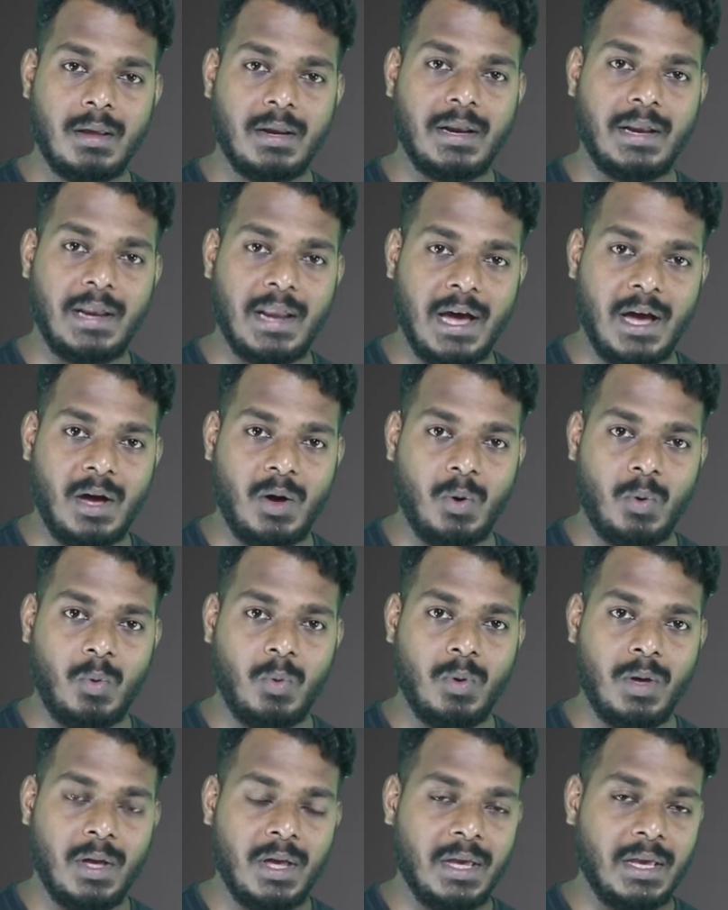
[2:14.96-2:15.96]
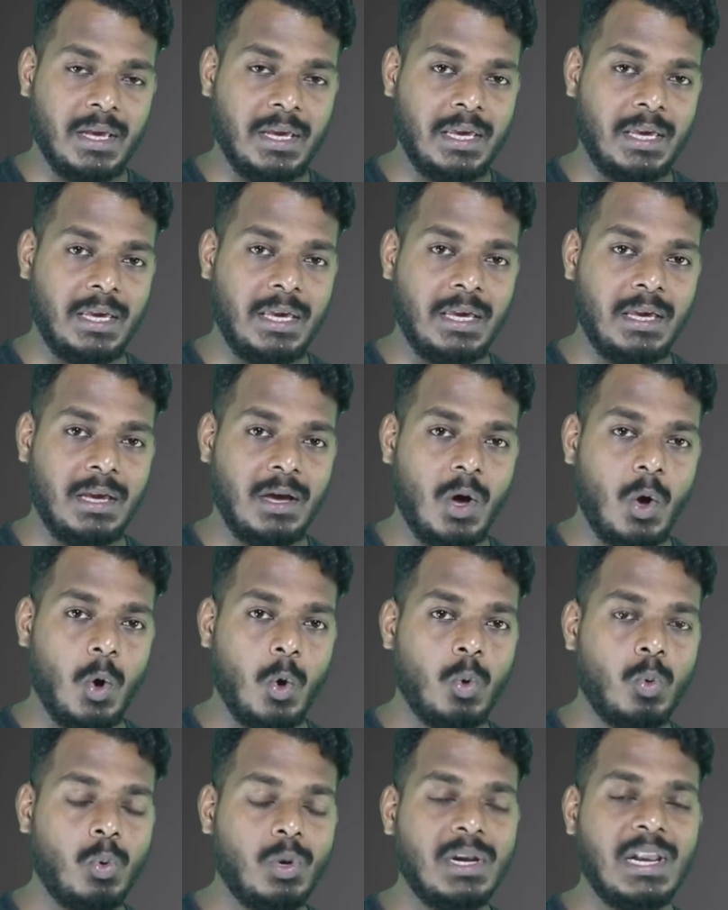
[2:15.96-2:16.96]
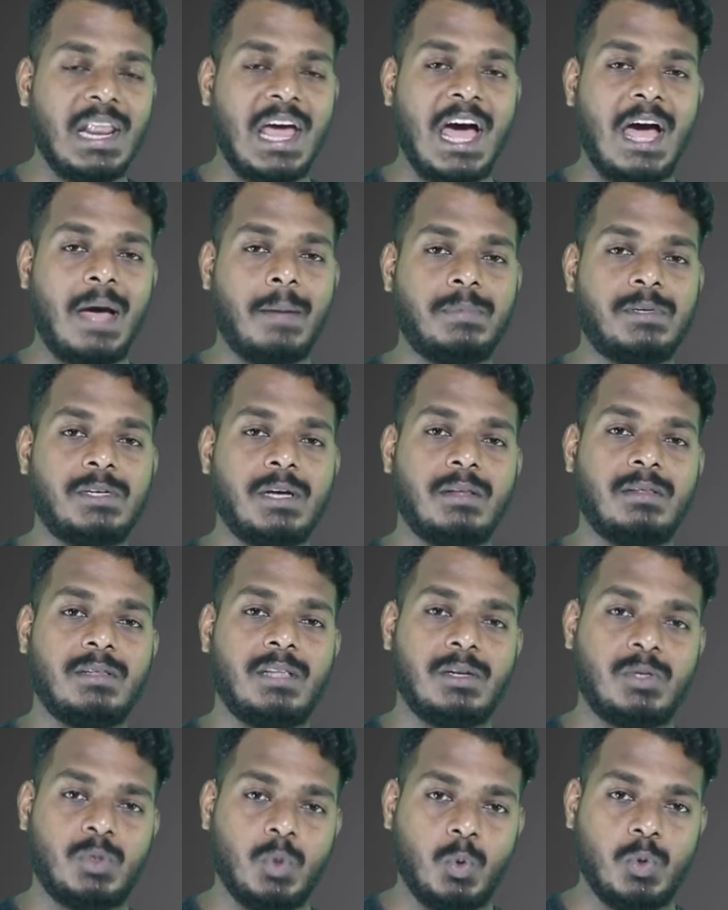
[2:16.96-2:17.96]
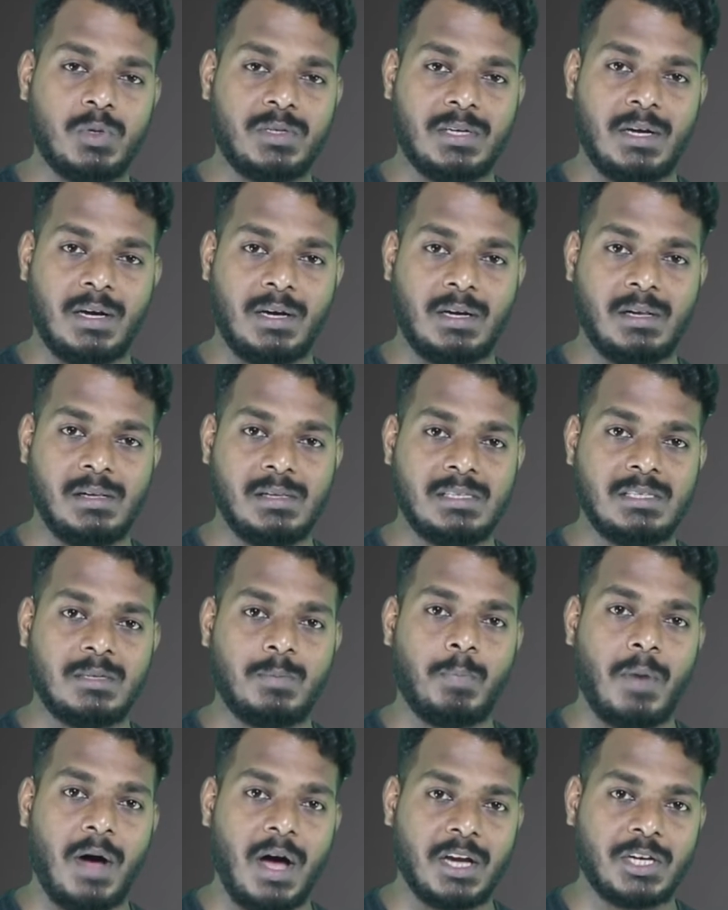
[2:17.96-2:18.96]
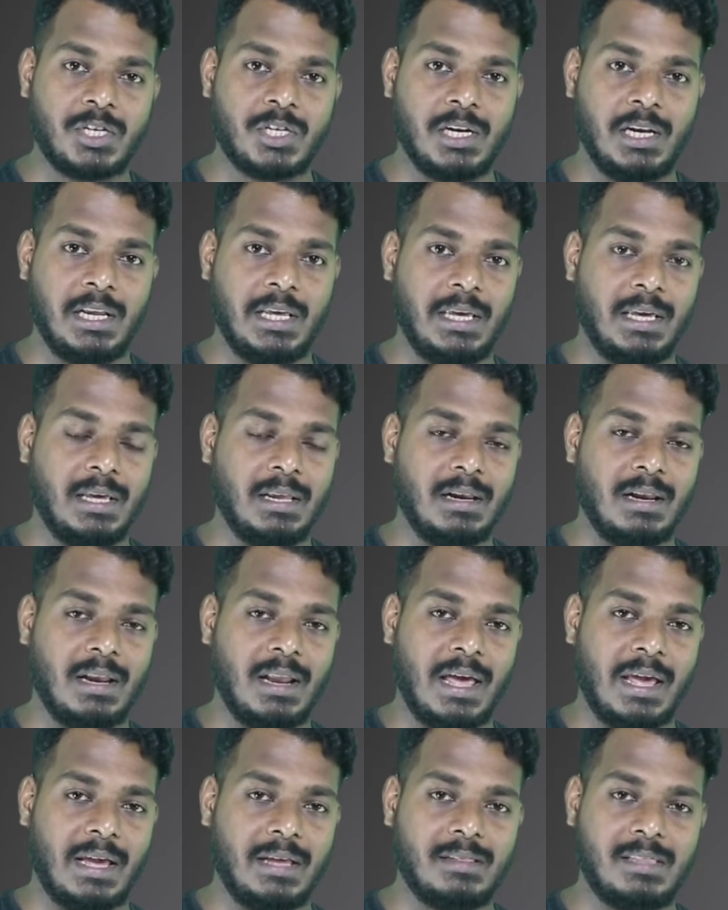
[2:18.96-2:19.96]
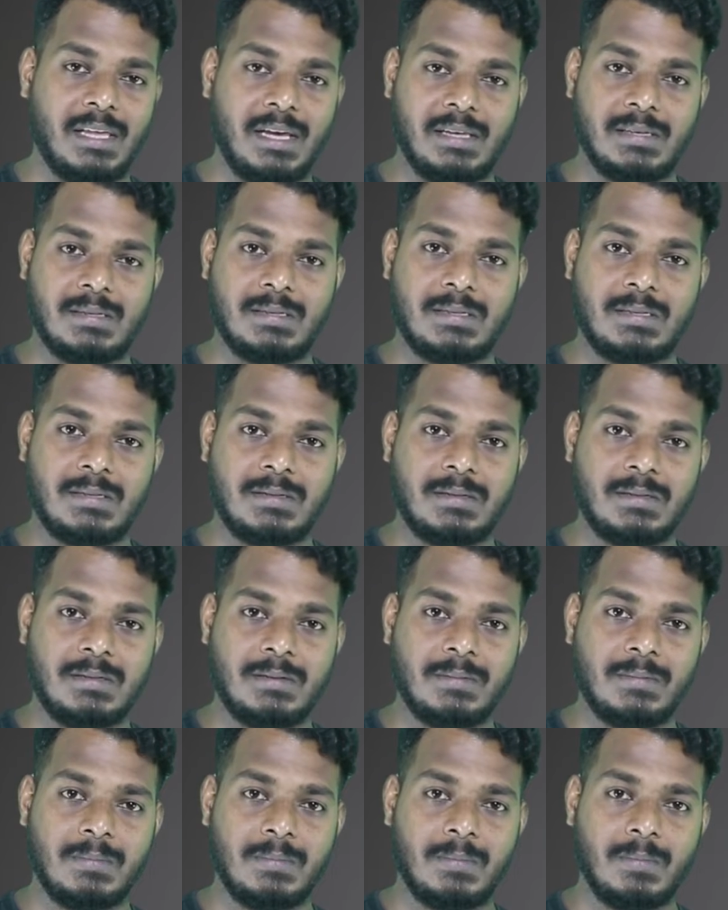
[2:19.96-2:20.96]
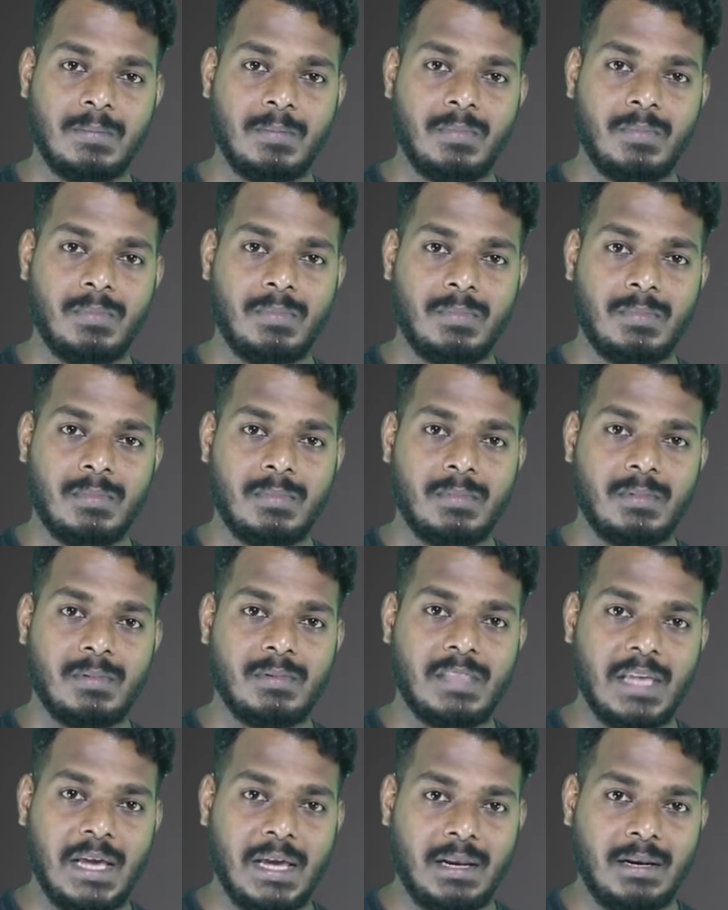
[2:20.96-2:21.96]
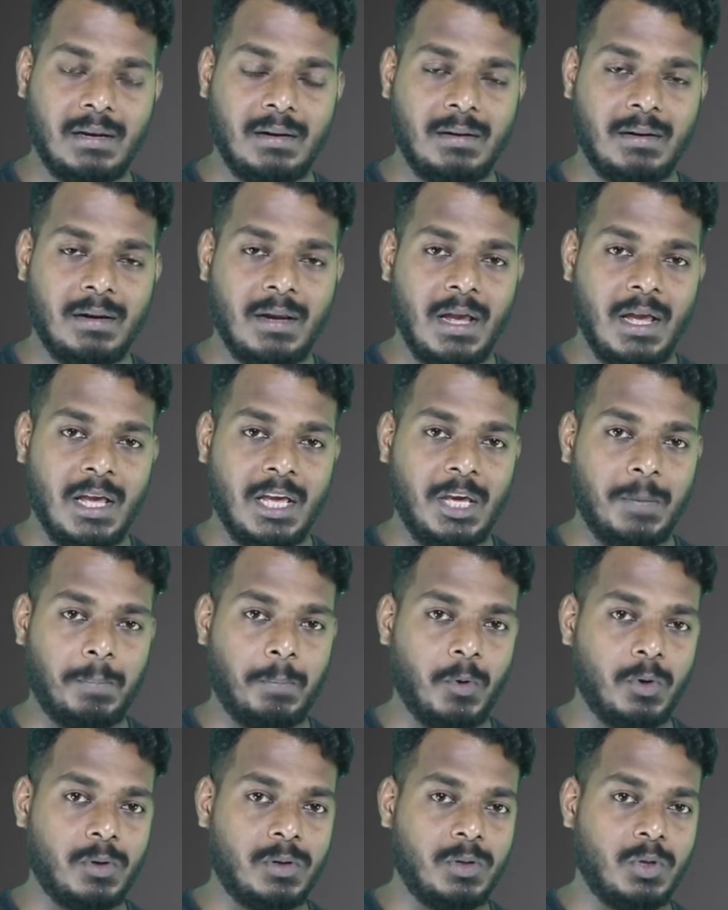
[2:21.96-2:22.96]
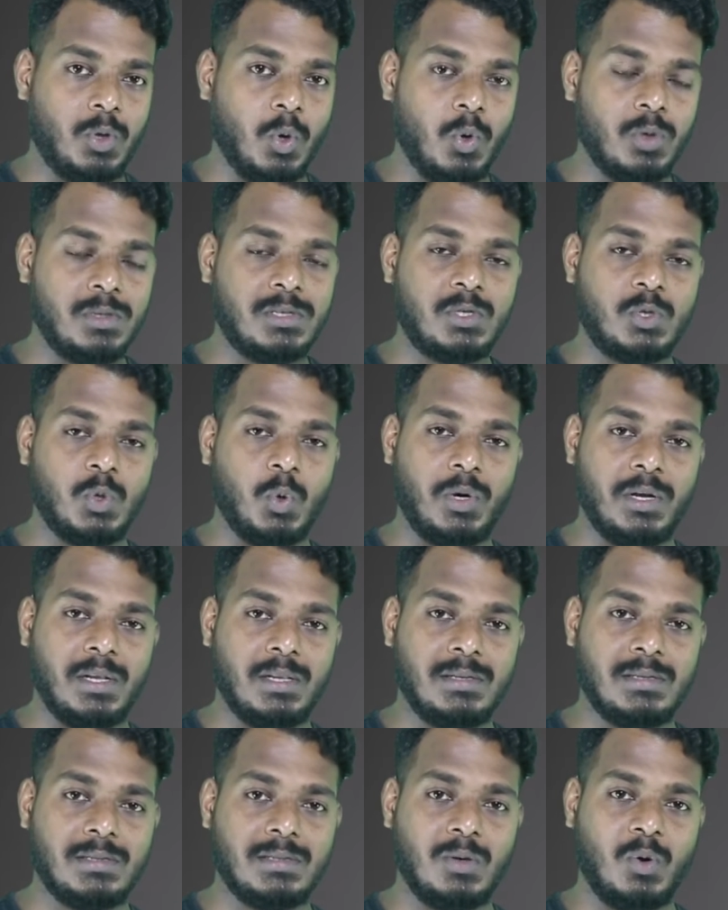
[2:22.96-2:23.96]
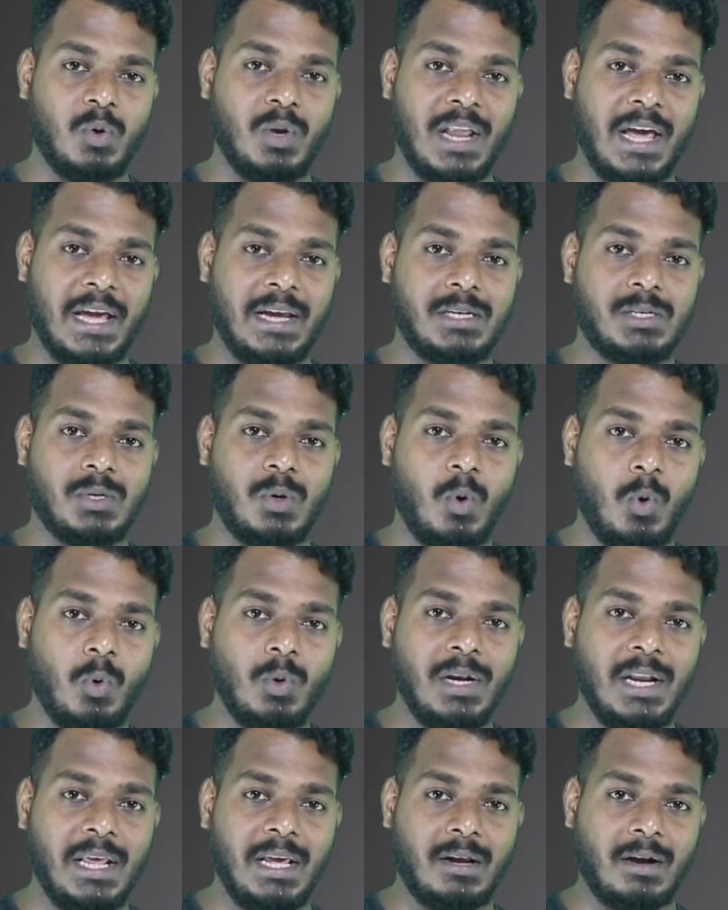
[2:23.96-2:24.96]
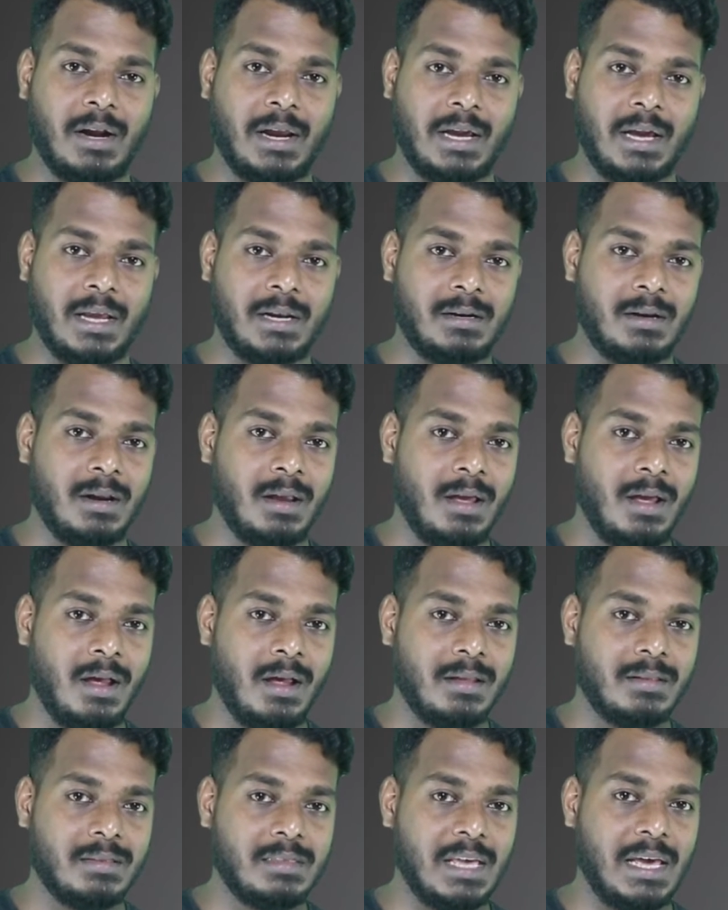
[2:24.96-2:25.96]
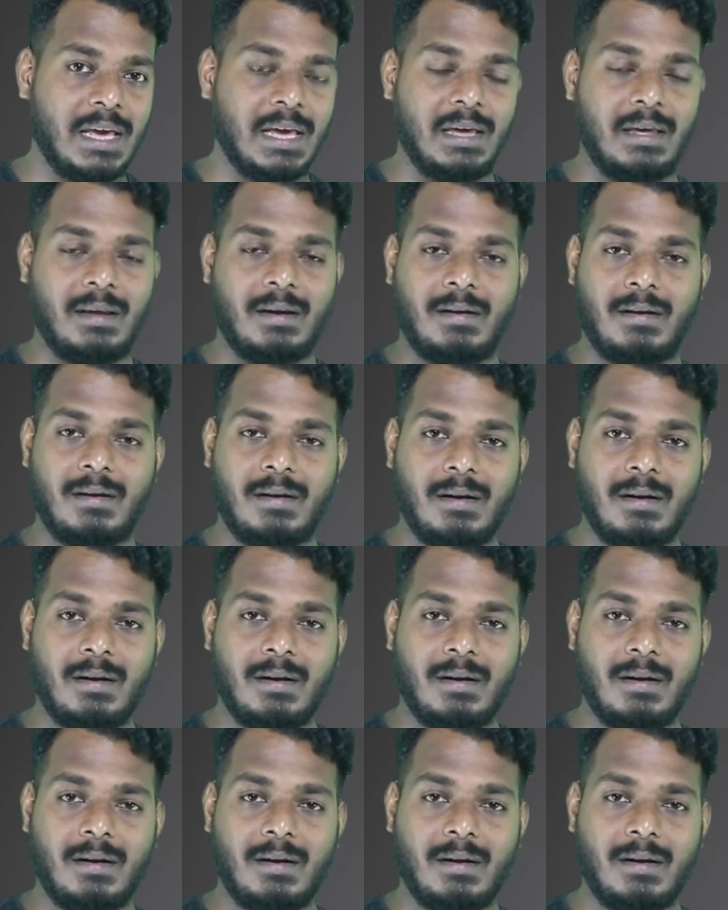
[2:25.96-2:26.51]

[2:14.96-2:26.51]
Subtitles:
Now, he overlapped the 2 circles partially like this. Then he put those students who liked only cricket there